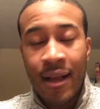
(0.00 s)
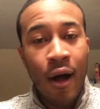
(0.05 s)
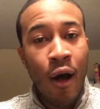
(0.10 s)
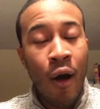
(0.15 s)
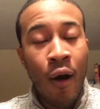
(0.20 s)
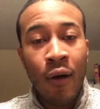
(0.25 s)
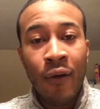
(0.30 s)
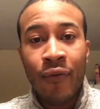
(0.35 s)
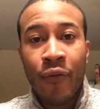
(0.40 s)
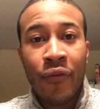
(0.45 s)

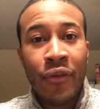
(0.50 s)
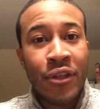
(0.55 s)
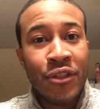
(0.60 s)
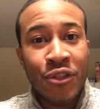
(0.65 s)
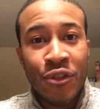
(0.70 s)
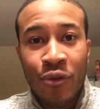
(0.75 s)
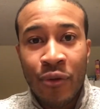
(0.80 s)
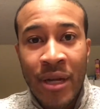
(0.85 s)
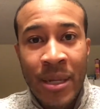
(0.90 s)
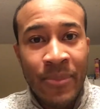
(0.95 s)
all for this
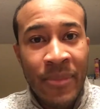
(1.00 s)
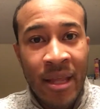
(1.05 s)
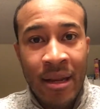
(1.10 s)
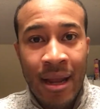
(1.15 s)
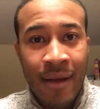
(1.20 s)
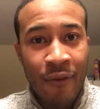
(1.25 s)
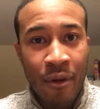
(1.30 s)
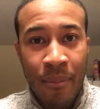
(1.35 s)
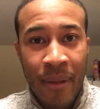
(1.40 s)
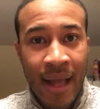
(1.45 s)
dream that
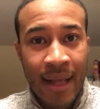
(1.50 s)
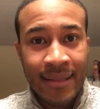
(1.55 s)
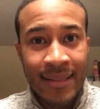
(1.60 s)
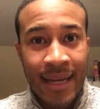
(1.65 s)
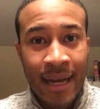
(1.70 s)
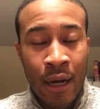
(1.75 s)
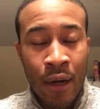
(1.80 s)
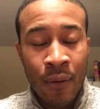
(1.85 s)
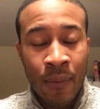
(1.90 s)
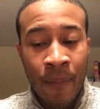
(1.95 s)
never pans
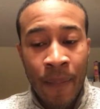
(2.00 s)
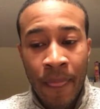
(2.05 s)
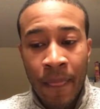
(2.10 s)
out.